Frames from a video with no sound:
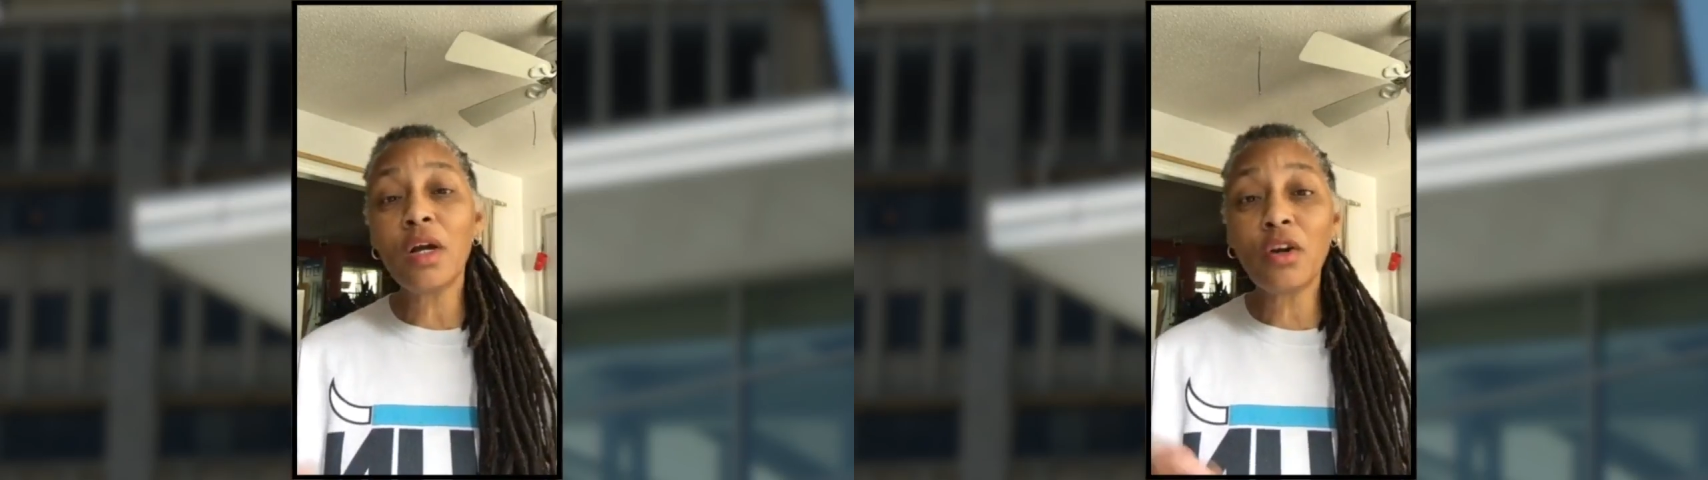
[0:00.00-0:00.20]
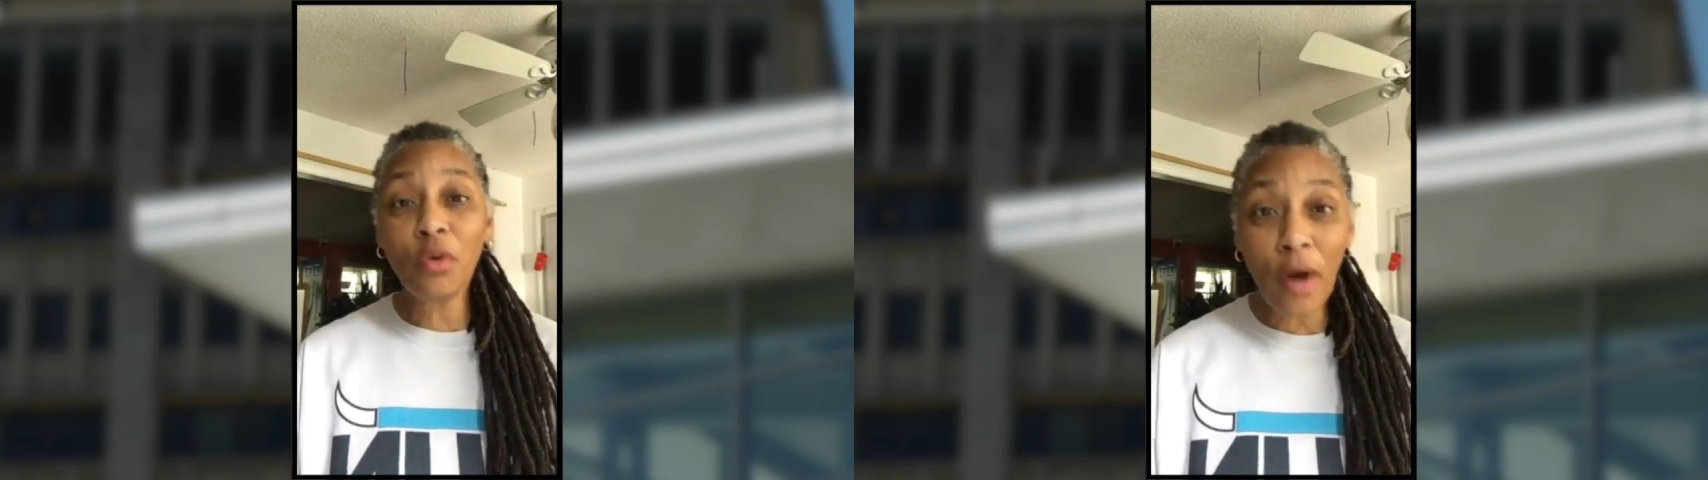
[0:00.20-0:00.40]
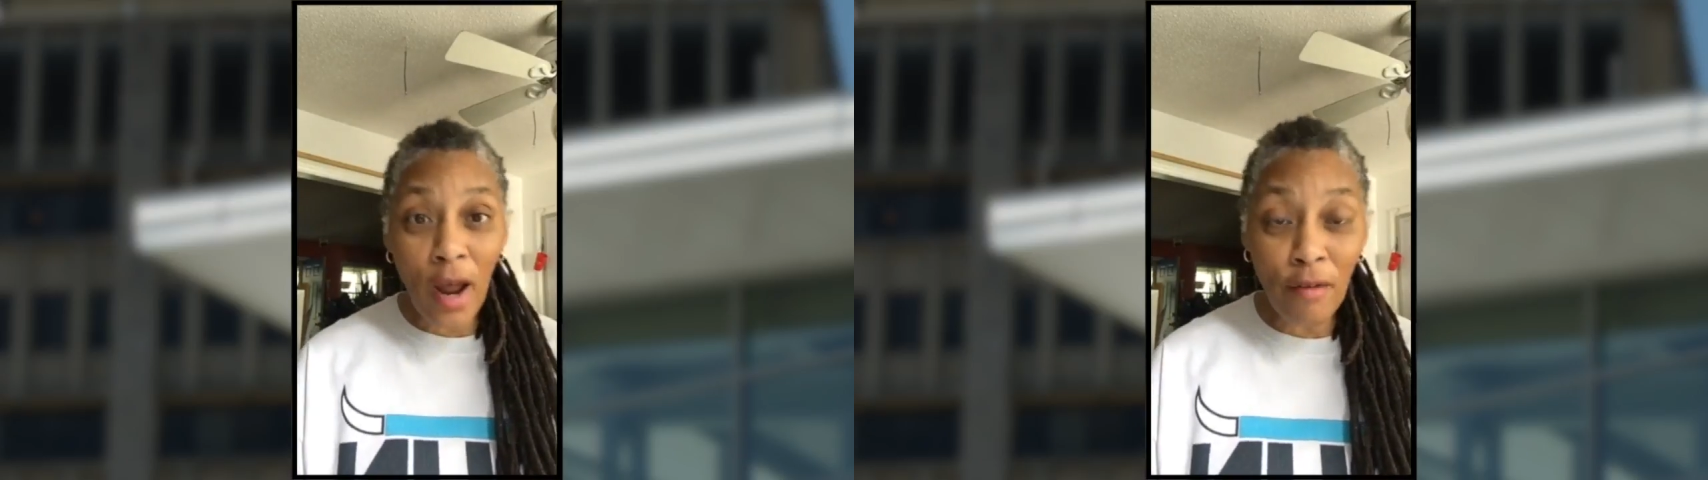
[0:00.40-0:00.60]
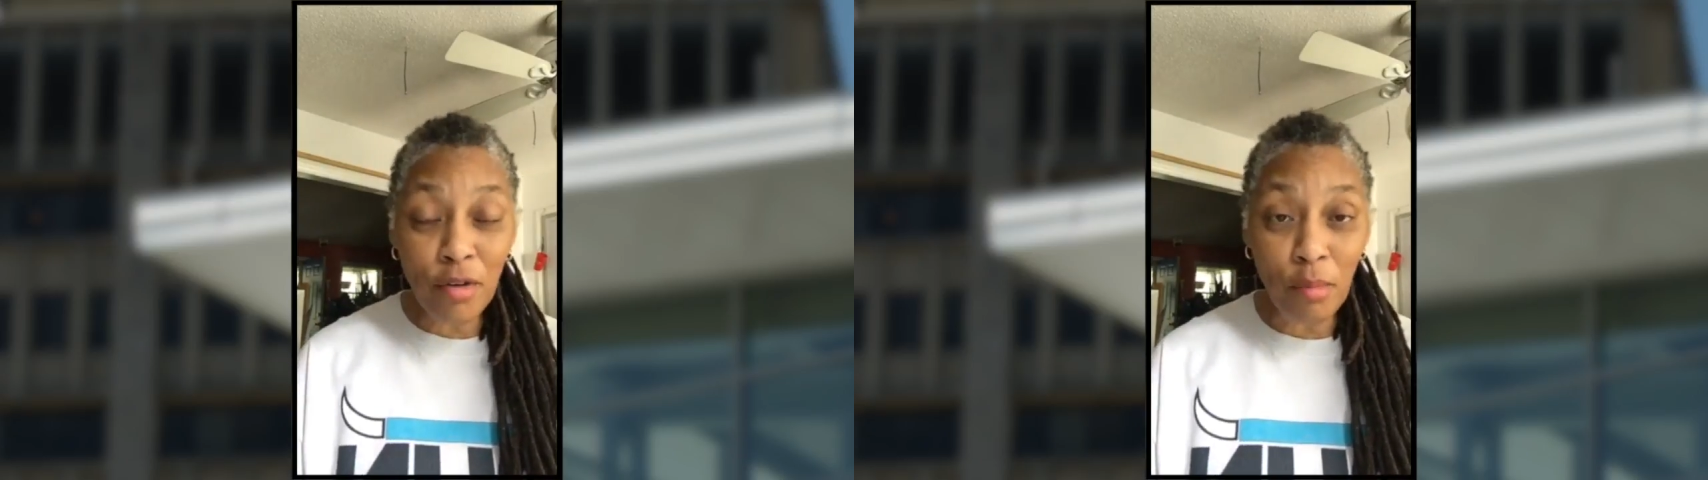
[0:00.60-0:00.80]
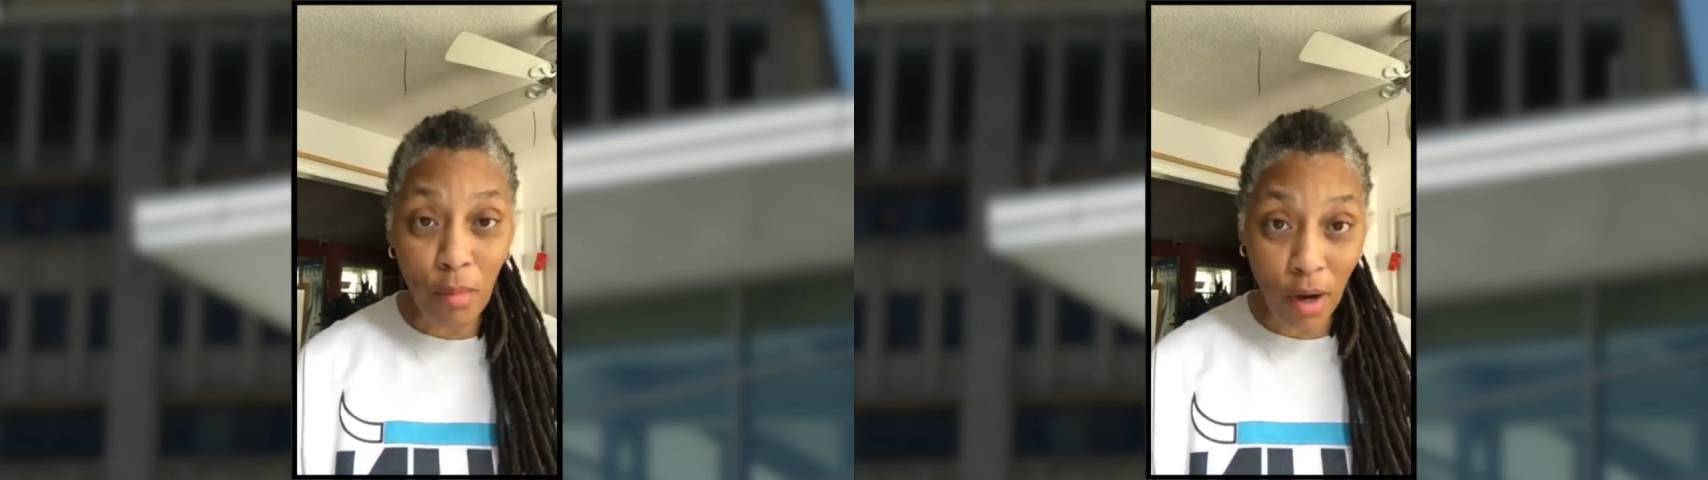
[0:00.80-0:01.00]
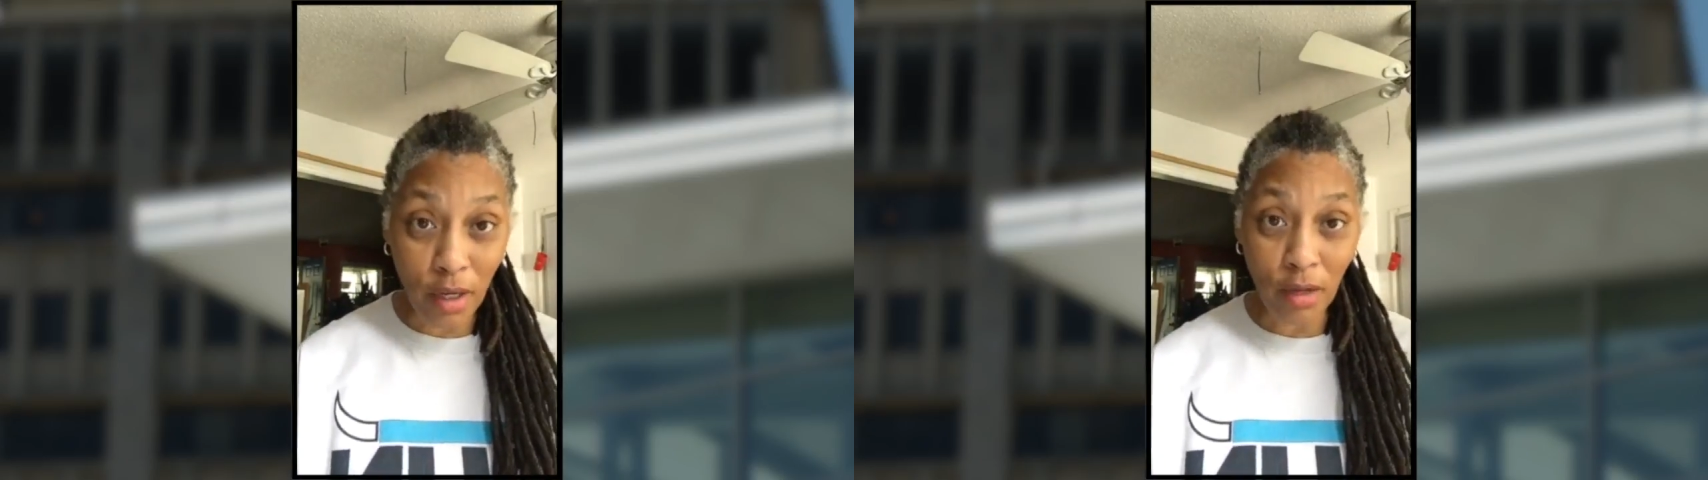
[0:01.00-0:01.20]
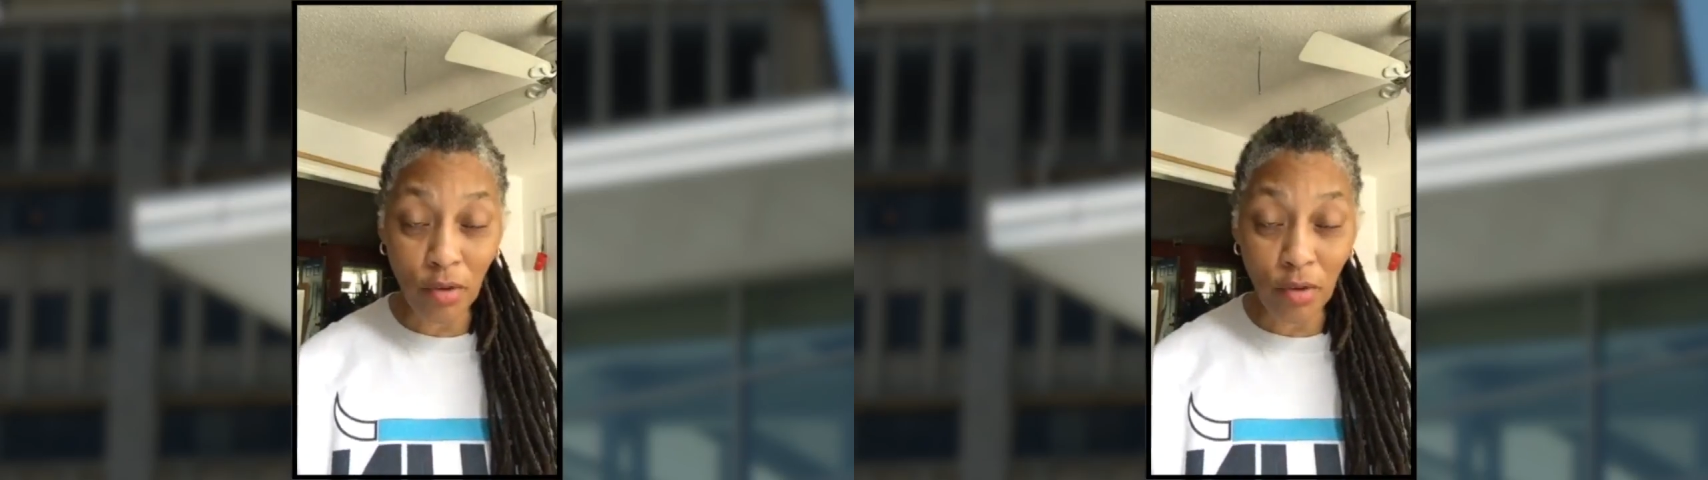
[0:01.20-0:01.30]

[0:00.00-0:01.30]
Craft Market.